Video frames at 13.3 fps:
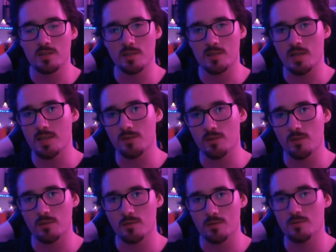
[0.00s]

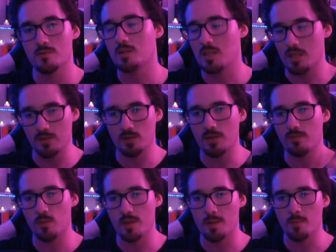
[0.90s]
successful
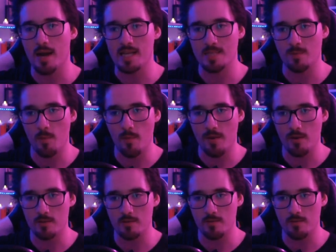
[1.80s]
even when the maximum amount